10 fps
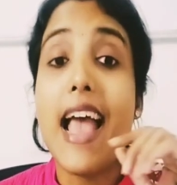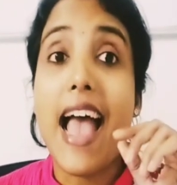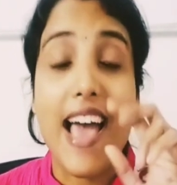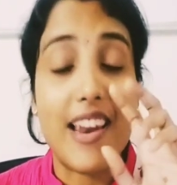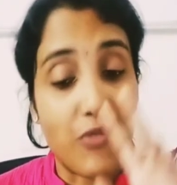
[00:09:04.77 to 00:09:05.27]

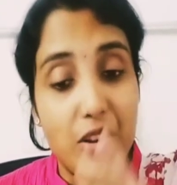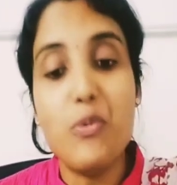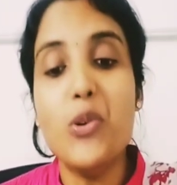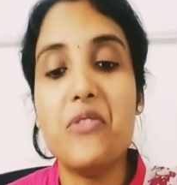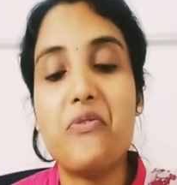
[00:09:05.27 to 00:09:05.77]
And one
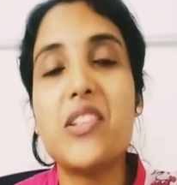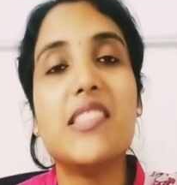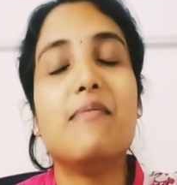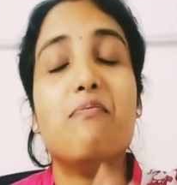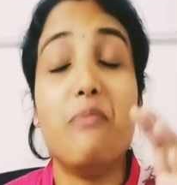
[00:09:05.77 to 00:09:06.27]
more
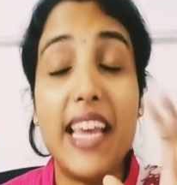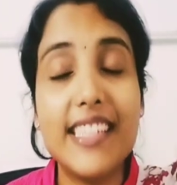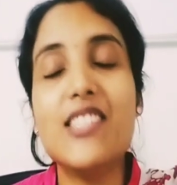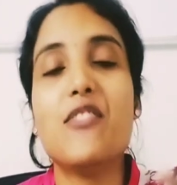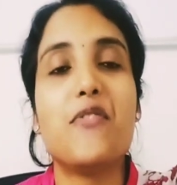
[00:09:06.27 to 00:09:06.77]
difference,
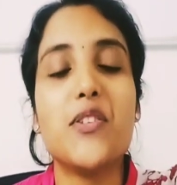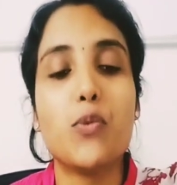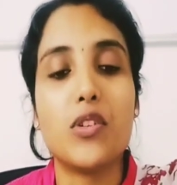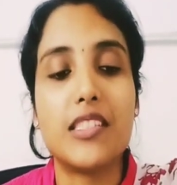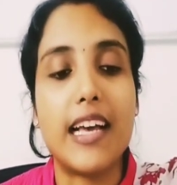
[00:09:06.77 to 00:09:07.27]
major difference,
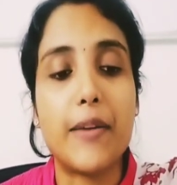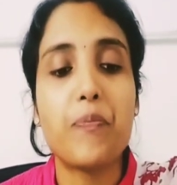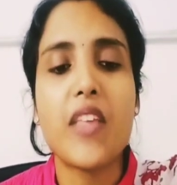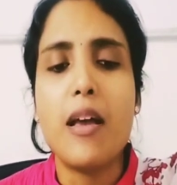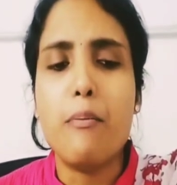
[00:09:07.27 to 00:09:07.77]
was that
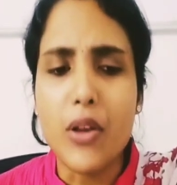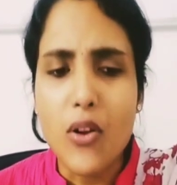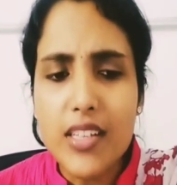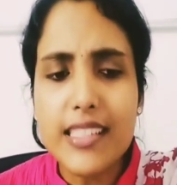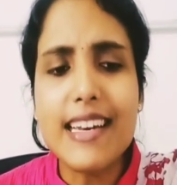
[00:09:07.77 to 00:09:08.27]

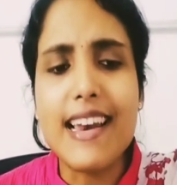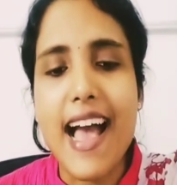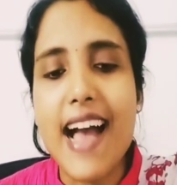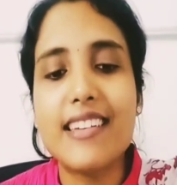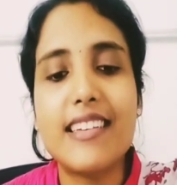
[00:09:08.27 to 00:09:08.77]
because it
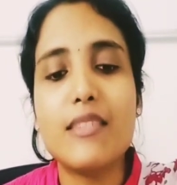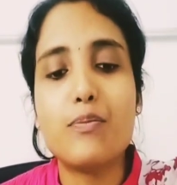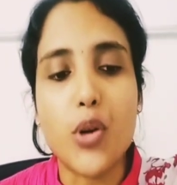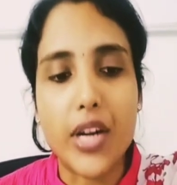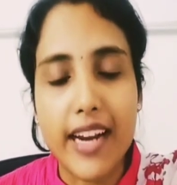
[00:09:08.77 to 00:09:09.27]
lacked a
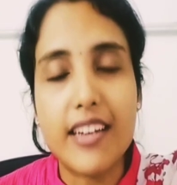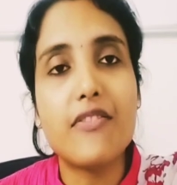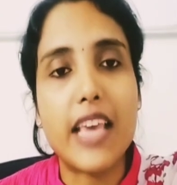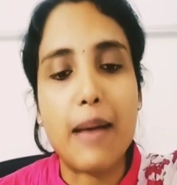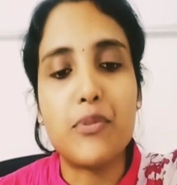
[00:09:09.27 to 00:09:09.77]
protective
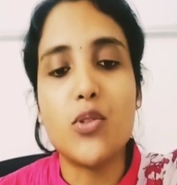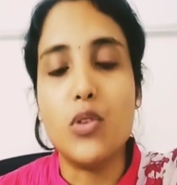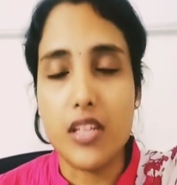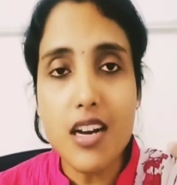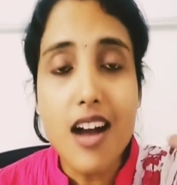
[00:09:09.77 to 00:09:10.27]

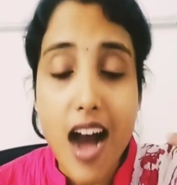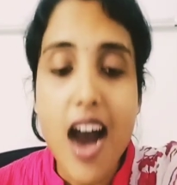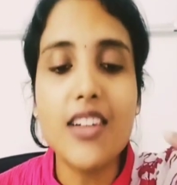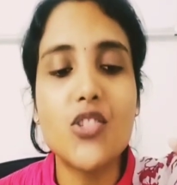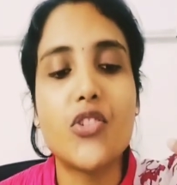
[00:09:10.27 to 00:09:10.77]
capsule,
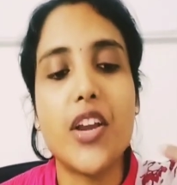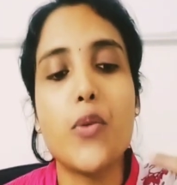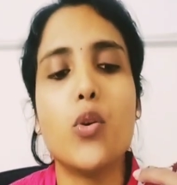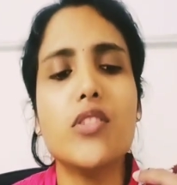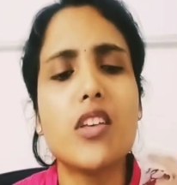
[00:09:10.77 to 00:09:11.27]
R strain
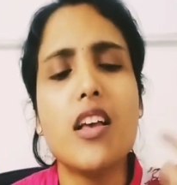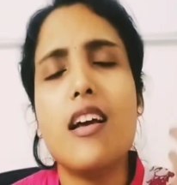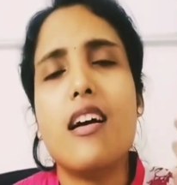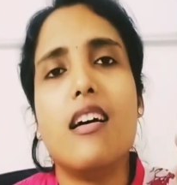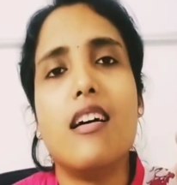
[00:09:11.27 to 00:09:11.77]
was
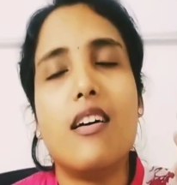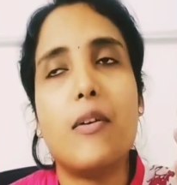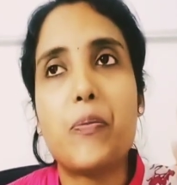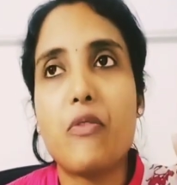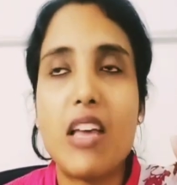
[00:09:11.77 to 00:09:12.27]

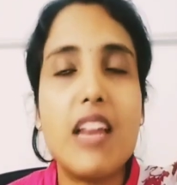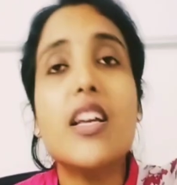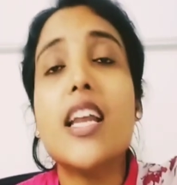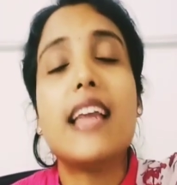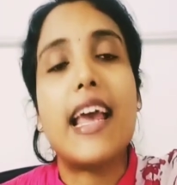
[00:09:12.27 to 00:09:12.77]
whenever
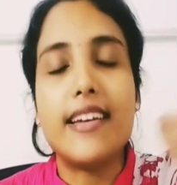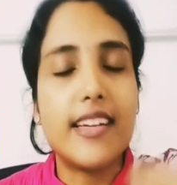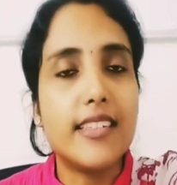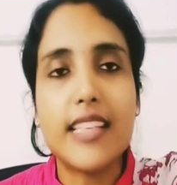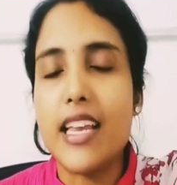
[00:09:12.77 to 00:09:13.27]
it
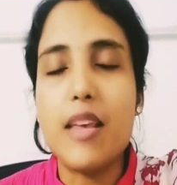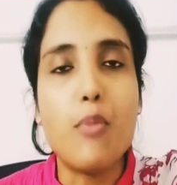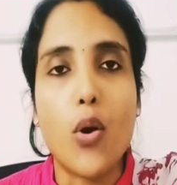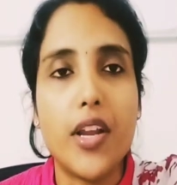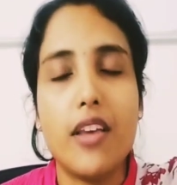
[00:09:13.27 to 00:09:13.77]
enters any
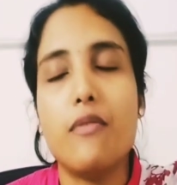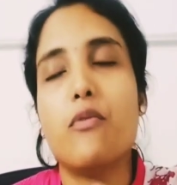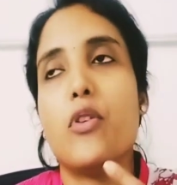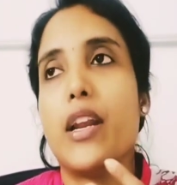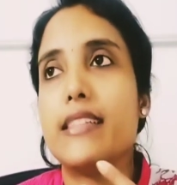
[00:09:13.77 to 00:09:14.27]
body,
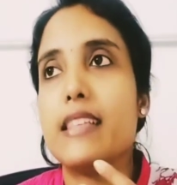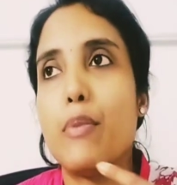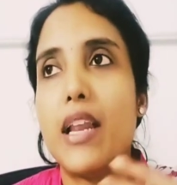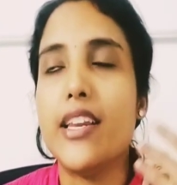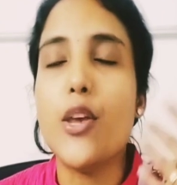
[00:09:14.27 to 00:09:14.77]
for example,
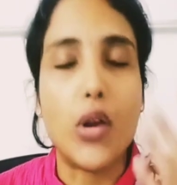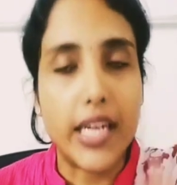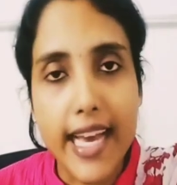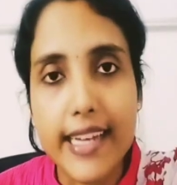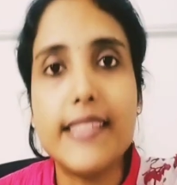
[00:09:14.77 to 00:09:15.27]
any
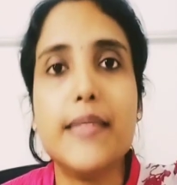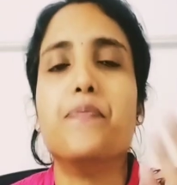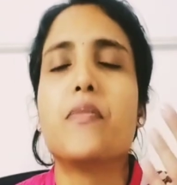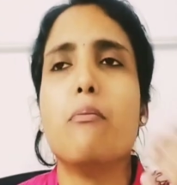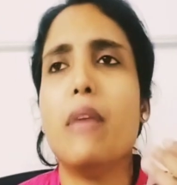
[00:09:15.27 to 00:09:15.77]
organism,
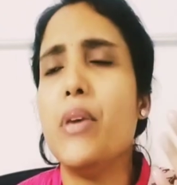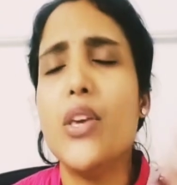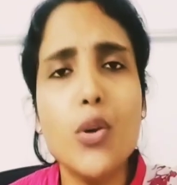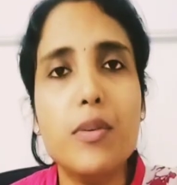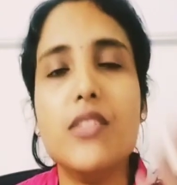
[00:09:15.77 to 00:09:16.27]
maybe
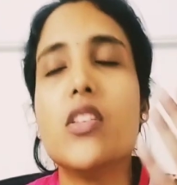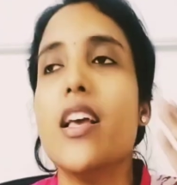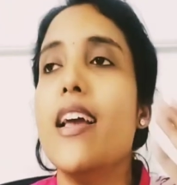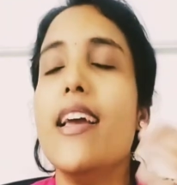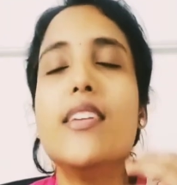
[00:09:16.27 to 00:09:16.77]
humans,
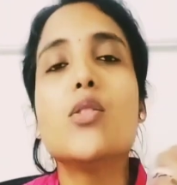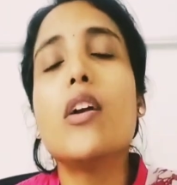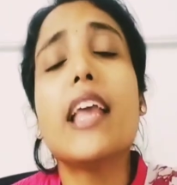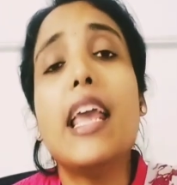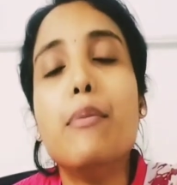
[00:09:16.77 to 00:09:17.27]
it is
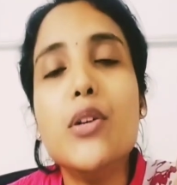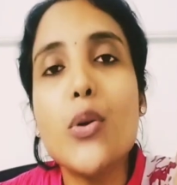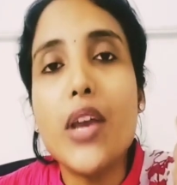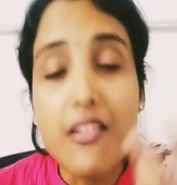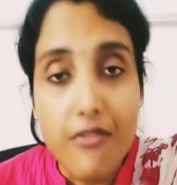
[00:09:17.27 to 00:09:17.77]
not able to
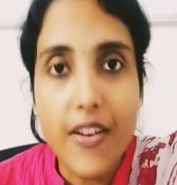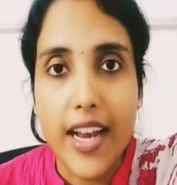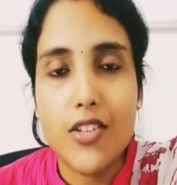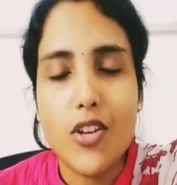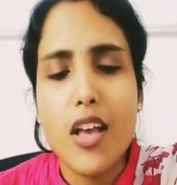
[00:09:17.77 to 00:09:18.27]

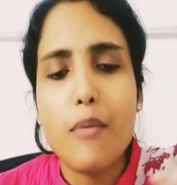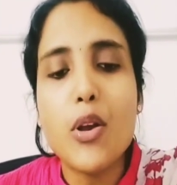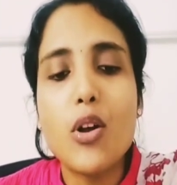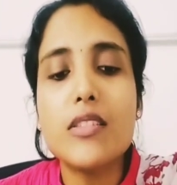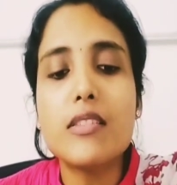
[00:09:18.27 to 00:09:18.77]
infect,
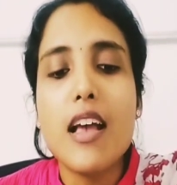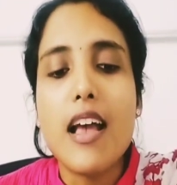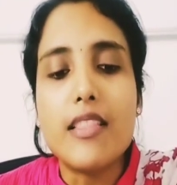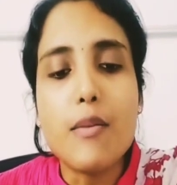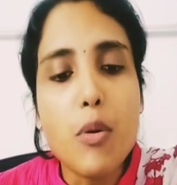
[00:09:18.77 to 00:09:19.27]
because
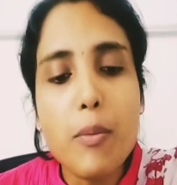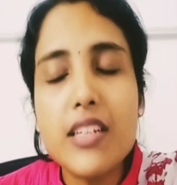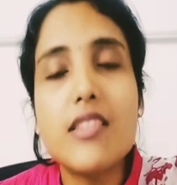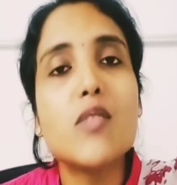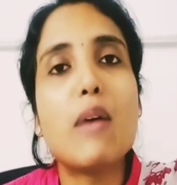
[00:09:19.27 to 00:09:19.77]
the
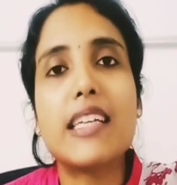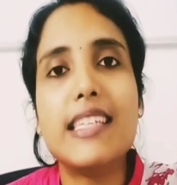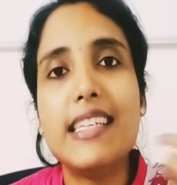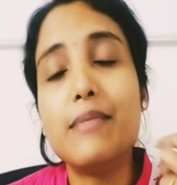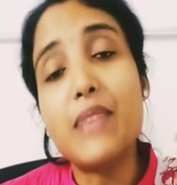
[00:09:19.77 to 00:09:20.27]
moment this
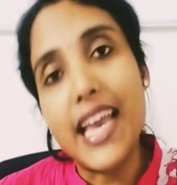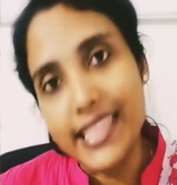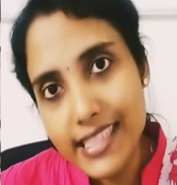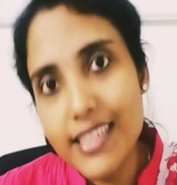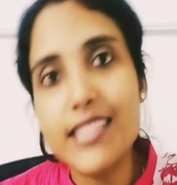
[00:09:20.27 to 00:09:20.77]
bacterium
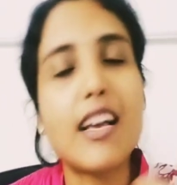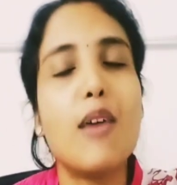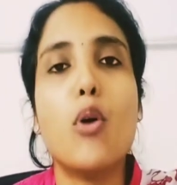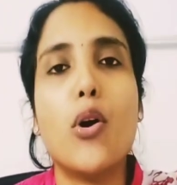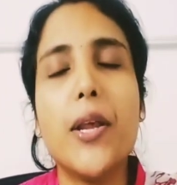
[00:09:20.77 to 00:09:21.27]
enters our
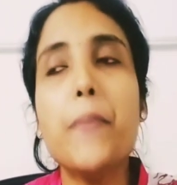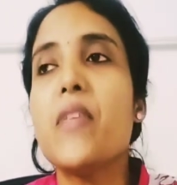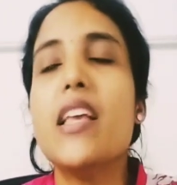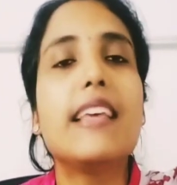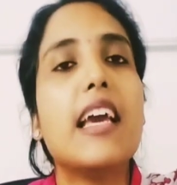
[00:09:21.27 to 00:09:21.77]
body,
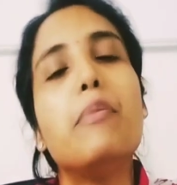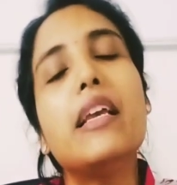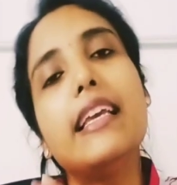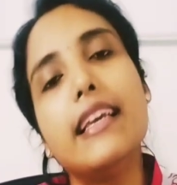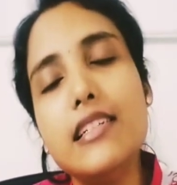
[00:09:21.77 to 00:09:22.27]
it can be
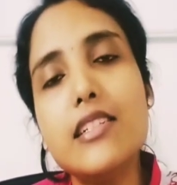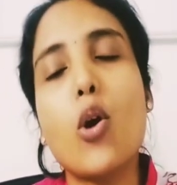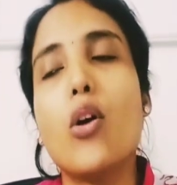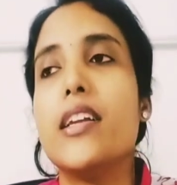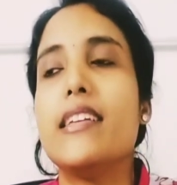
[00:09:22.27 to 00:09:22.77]
killed
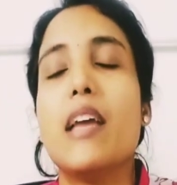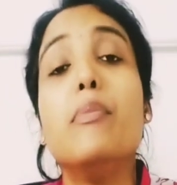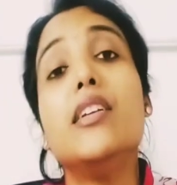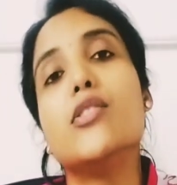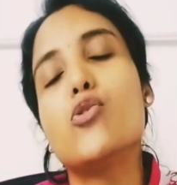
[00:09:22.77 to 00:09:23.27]
or it can be
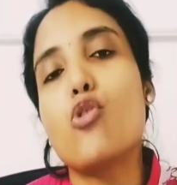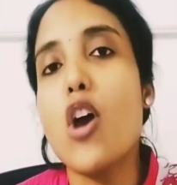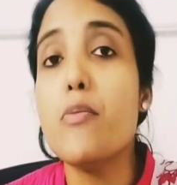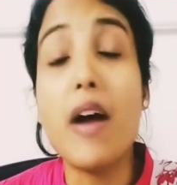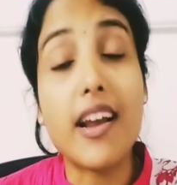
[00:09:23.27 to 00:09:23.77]

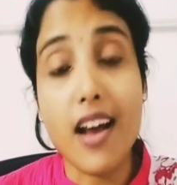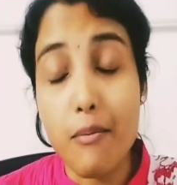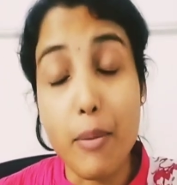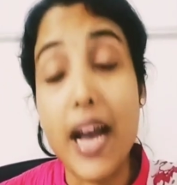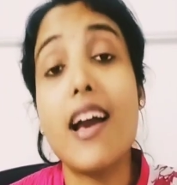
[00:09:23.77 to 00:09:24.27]
destroyed
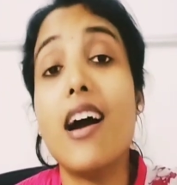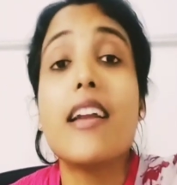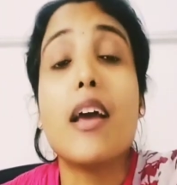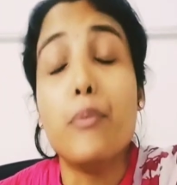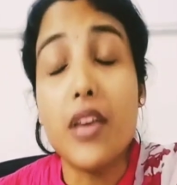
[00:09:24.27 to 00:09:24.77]
by our
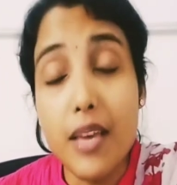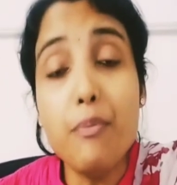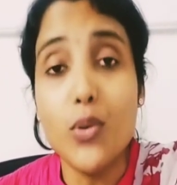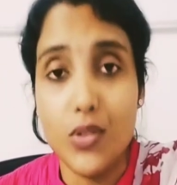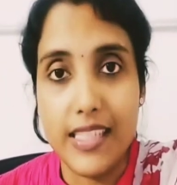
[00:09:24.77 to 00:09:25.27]

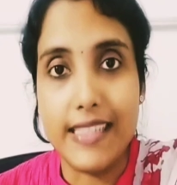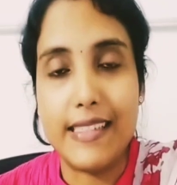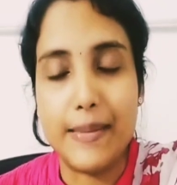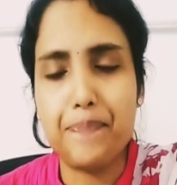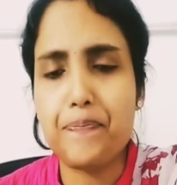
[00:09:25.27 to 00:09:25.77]
immune
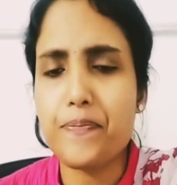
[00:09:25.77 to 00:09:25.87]
system.